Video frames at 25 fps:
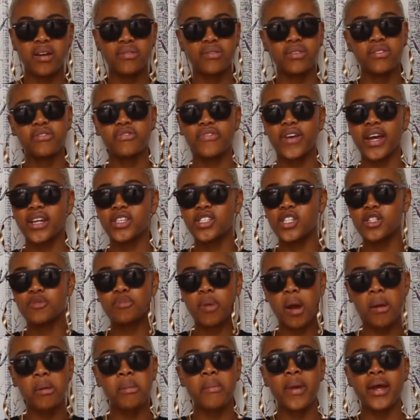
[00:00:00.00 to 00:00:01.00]
In fact, she's
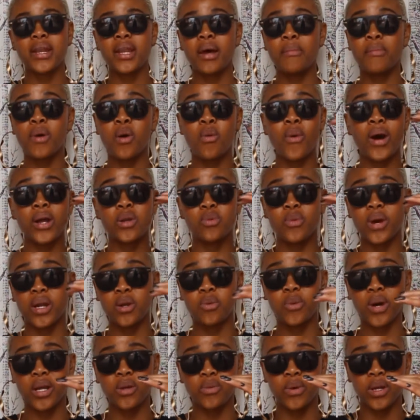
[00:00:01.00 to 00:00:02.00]
probably my number one.
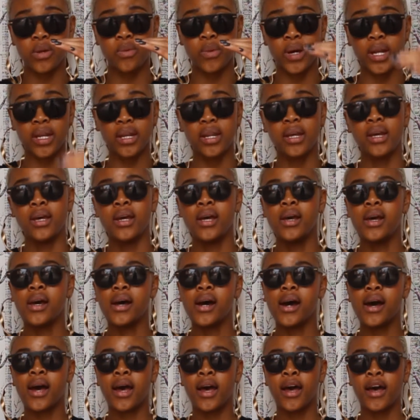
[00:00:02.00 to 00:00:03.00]

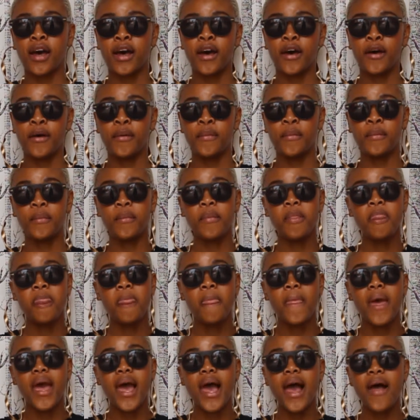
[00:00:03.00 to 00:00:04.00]

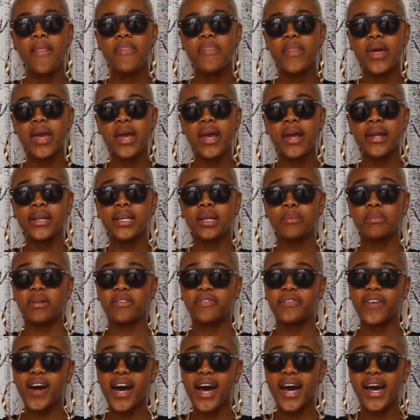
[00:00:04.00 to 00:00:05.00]
And then number
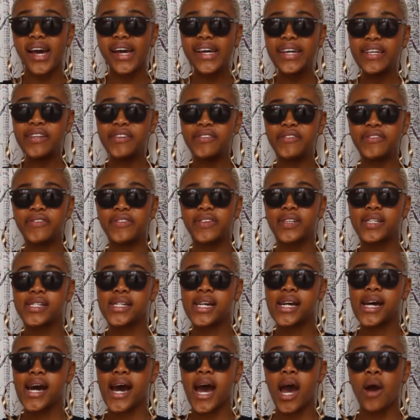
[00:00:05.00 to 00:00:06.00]
five,
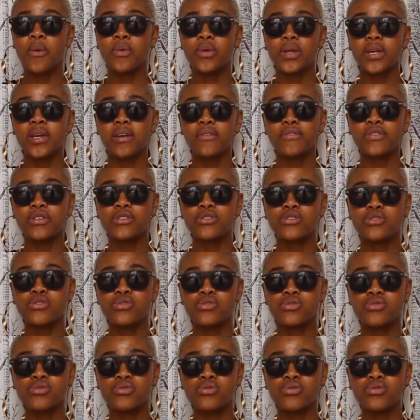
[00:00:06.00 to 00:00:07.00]
I will give it
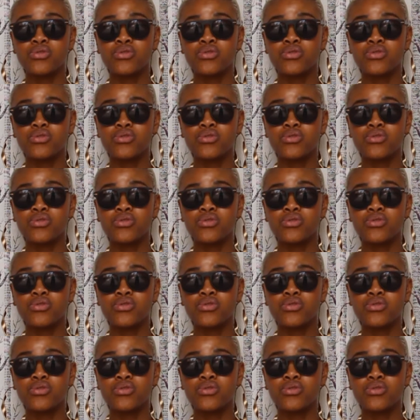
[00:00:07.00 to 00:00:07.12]
to